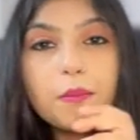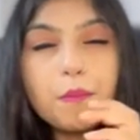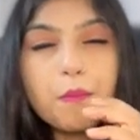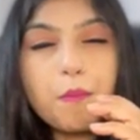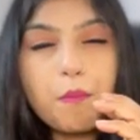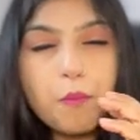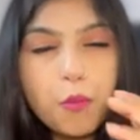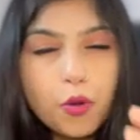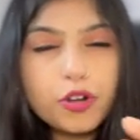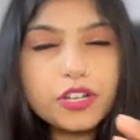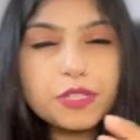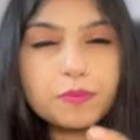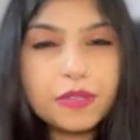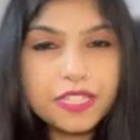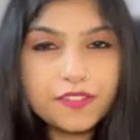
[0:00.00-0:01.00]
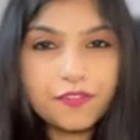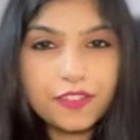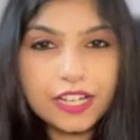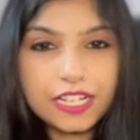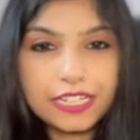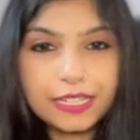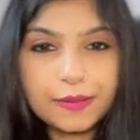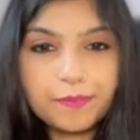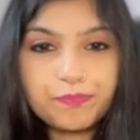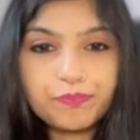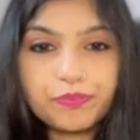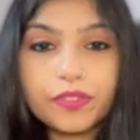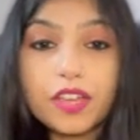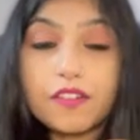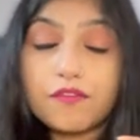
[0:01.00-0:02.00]
More specifically,
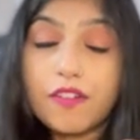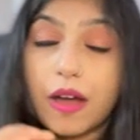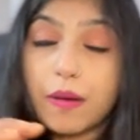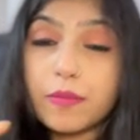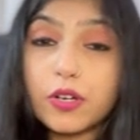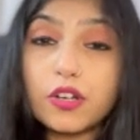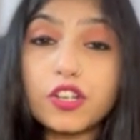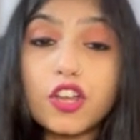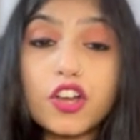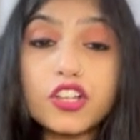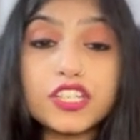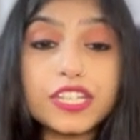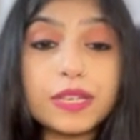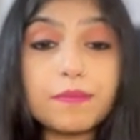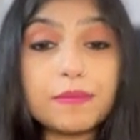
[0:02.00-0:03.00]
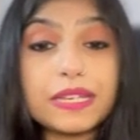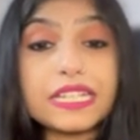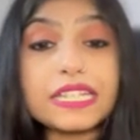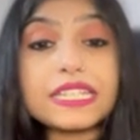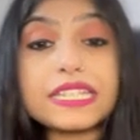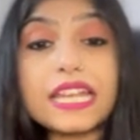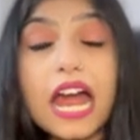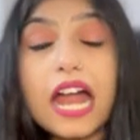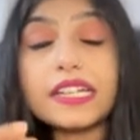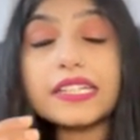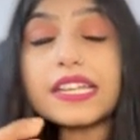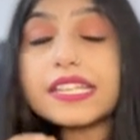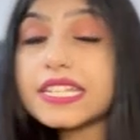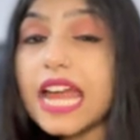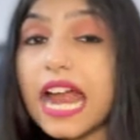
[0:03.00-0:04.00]
pharmacology means
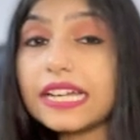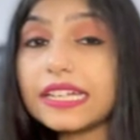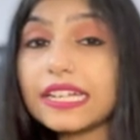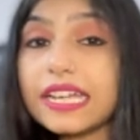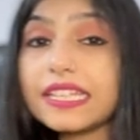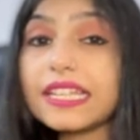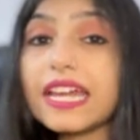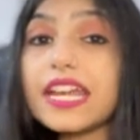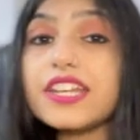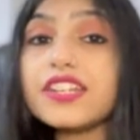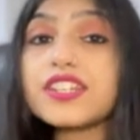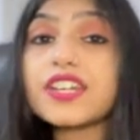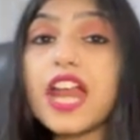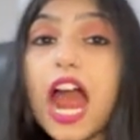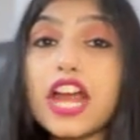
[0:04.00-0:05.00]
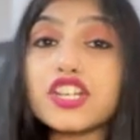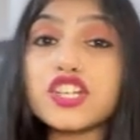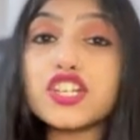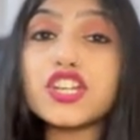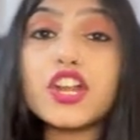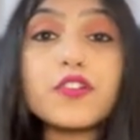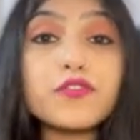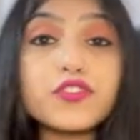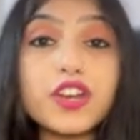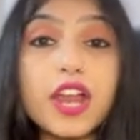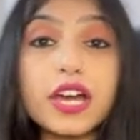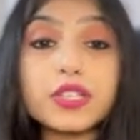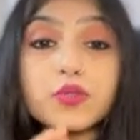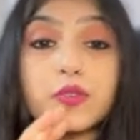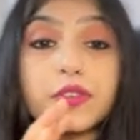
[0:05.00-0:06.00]
understanding the interaction of
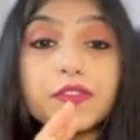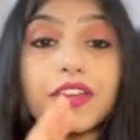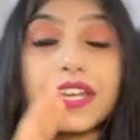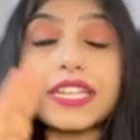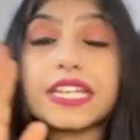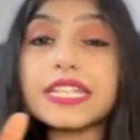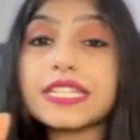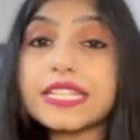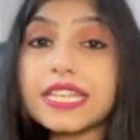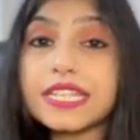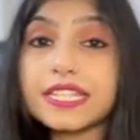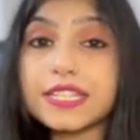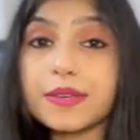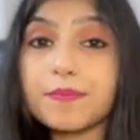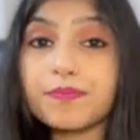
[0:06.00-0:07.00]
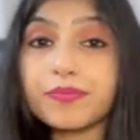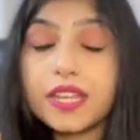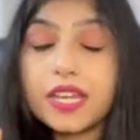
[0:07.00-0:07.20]
drugs with various systems.